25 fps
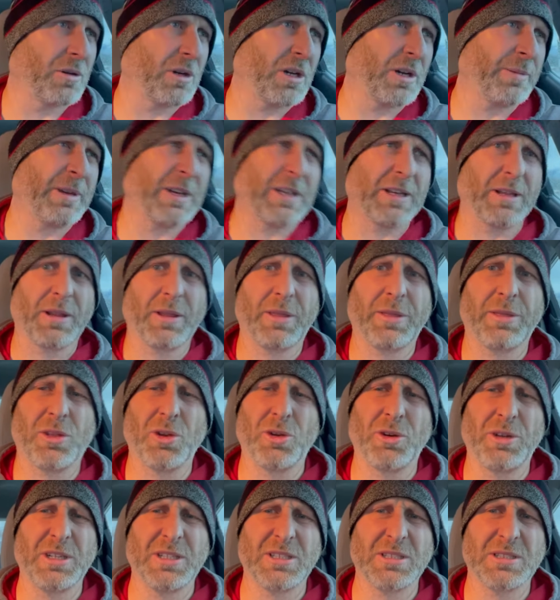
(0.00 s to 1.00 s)
I'm at
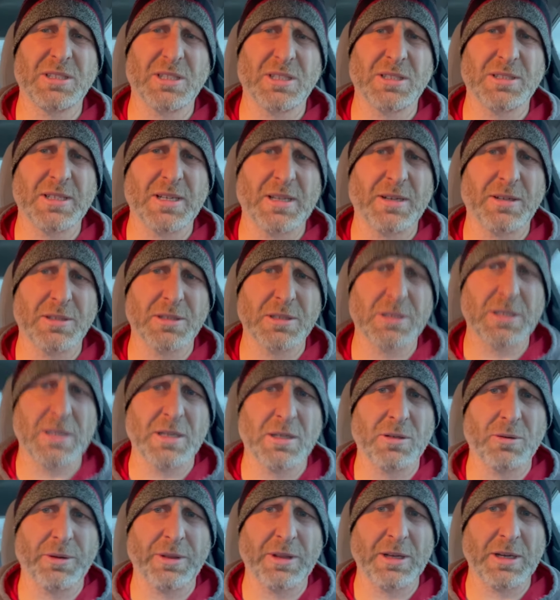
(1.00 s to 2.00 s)
36 hours
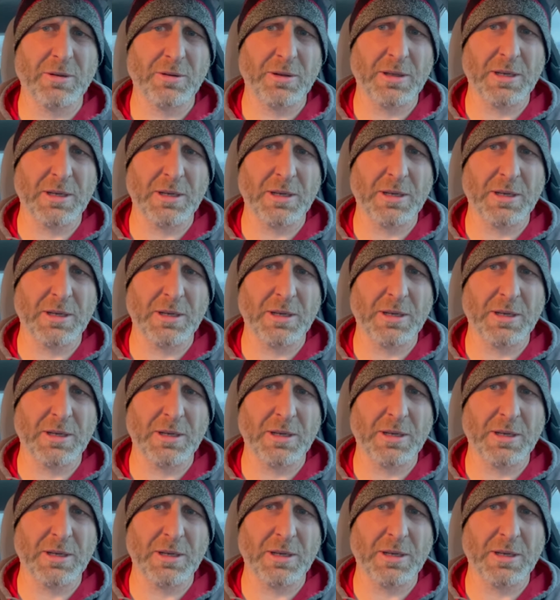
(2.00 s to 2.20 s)
now without